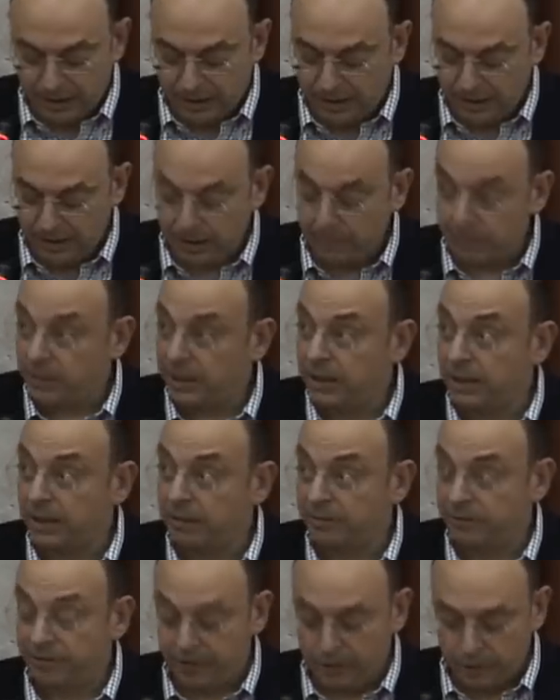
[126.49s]
discipline
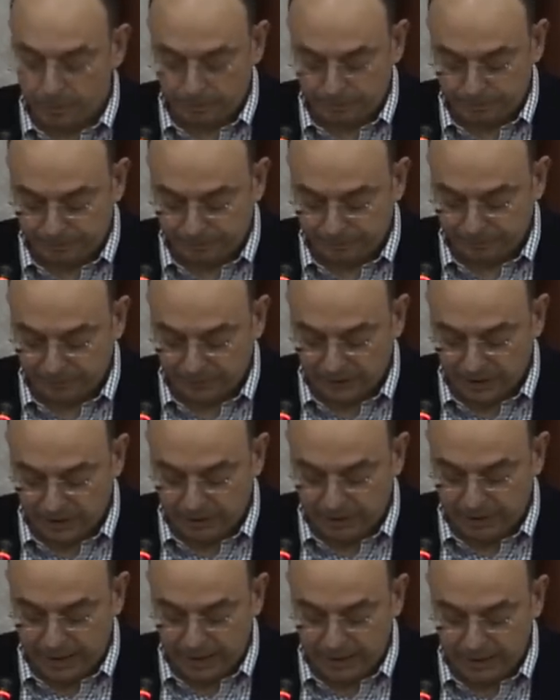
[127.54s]
and freedom,
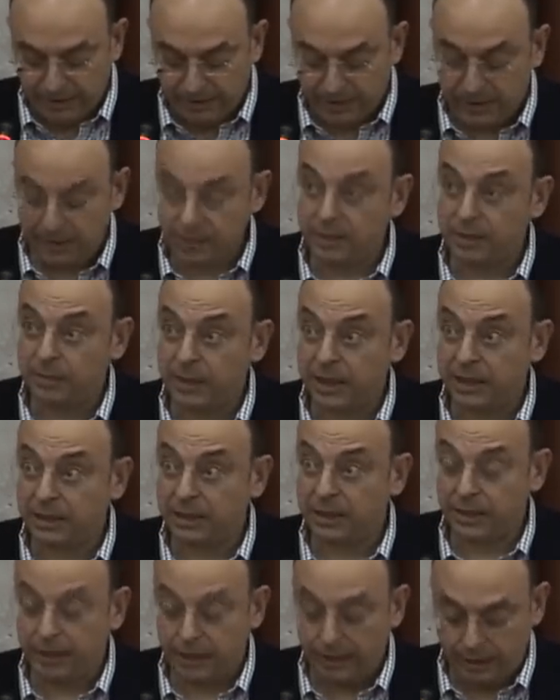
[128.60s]
creative and
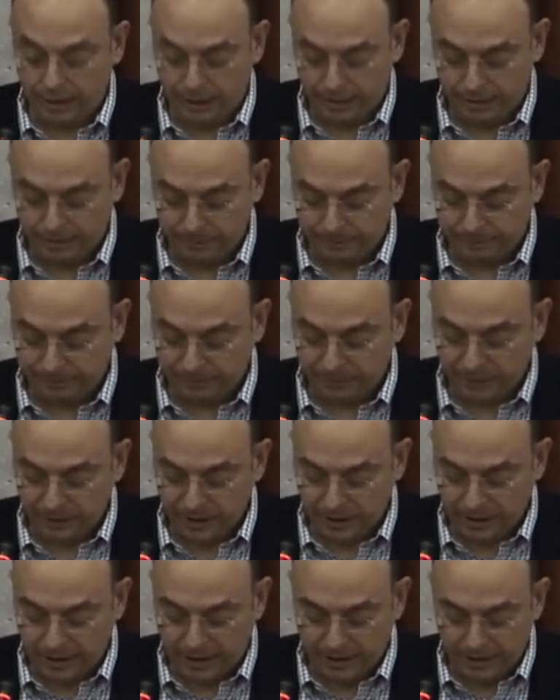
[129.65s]
systematic thinking,
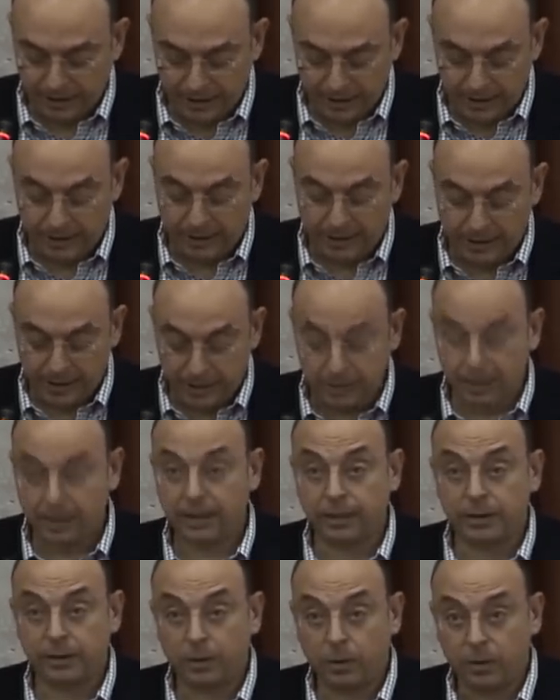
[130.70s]
technical and
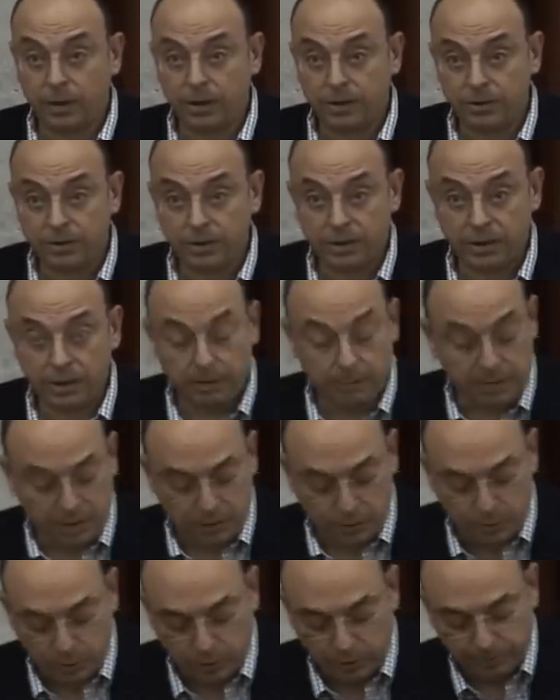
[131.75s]
classic knowledge, and
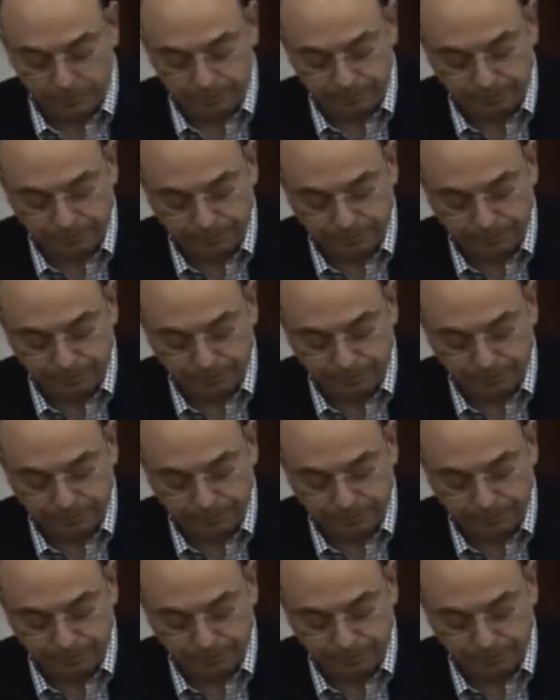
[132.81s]
much more.